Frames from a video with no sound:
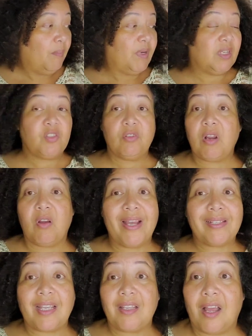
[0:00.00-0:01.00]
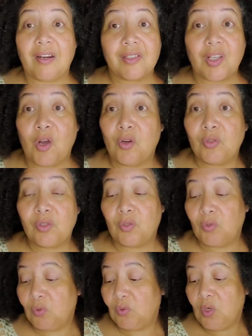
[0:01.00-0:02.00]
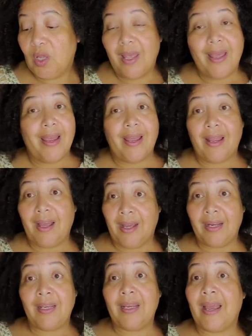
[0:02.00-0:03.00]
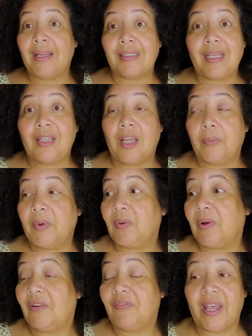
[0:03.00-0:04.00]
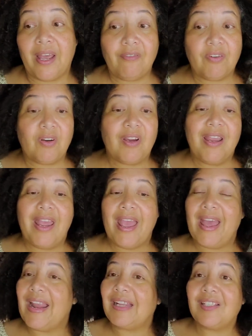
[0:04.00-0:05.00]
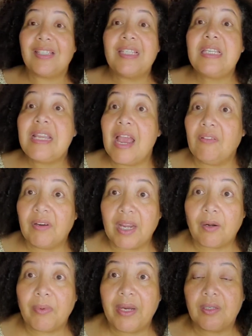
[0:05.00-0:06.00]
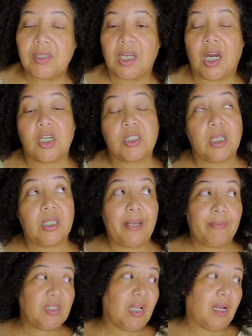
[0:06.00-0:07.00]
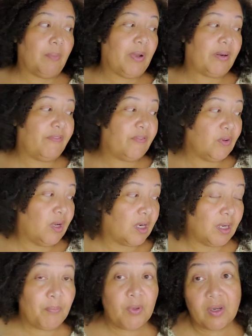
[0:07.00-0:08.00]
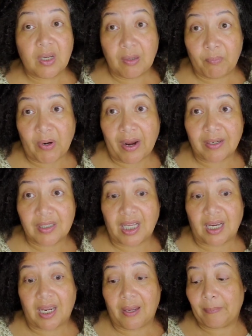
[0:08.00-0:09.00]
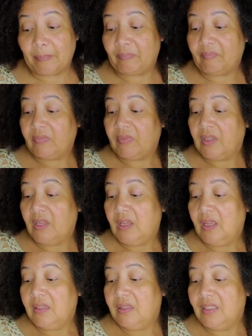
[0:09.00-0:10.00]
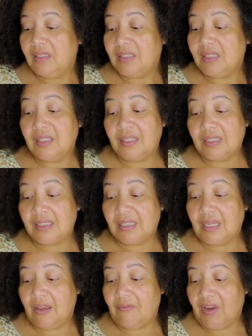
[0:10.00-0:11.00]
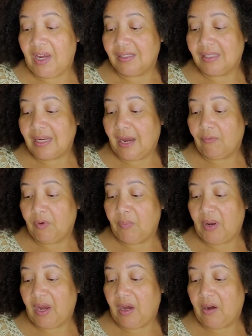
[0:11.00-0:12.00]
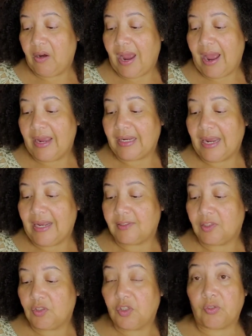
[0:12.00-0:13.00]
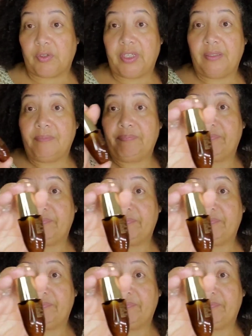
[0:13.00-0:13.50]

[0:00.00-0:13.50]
Because, you know, Estee Lauder is old school. And, honey, Estee Lauder been around forever. And I just never got around to her. So, let me talk about a couple of products I got. This is the Advanced Night Repair Eye Concentrate.